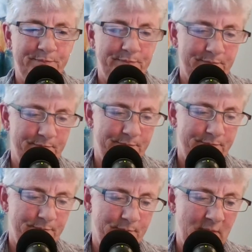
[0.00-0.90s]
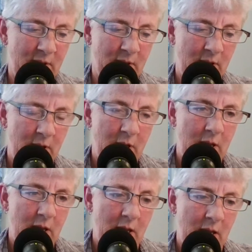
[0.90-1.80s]

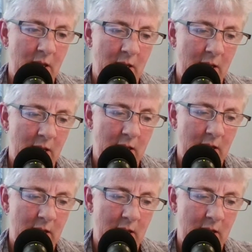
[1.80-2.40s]
No one is speaking in this clip.